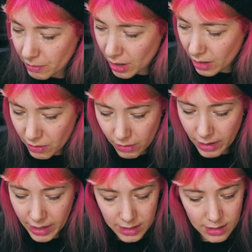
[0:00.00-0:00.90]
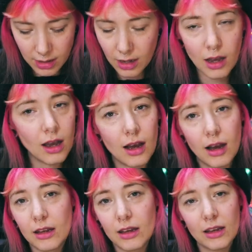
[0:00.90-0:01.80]
But otherwise,
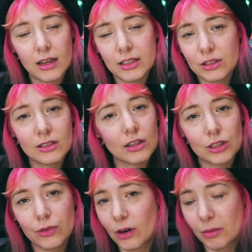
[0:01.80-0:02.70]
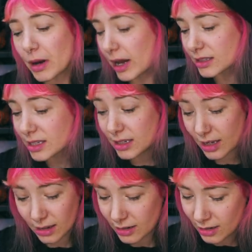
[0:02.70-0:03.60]
such a fun pattern to
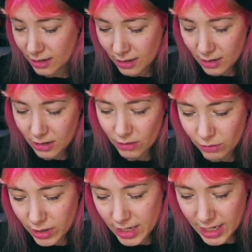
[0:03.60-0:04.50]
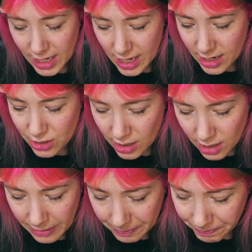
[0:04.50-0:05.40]
knit, really
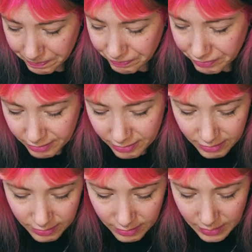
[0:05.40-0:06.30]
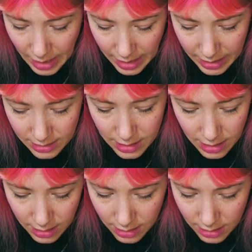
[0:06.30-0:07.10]
engaging, and